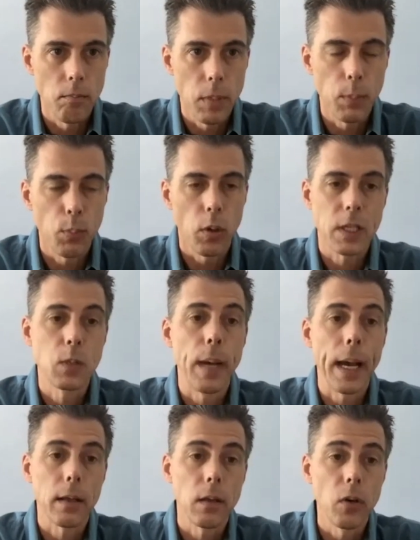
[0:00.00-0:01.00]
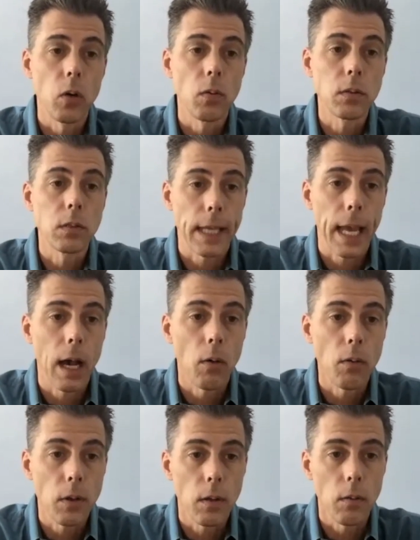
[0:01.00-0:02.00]
people expect their vote to
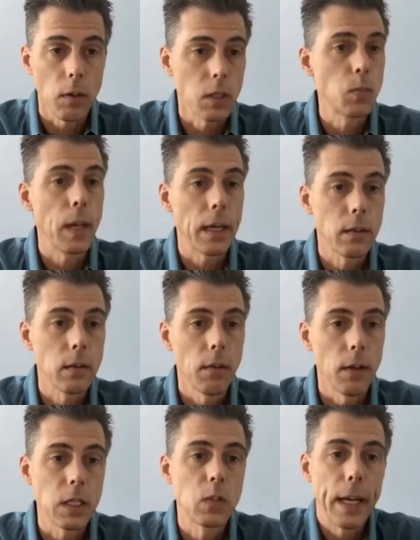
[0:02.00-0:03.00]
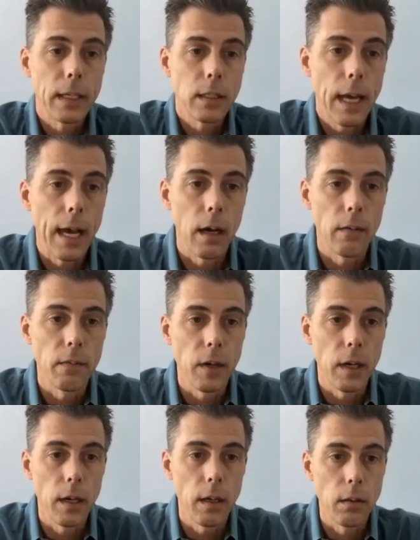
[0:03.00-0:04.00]
count and they expect they expect to have uh,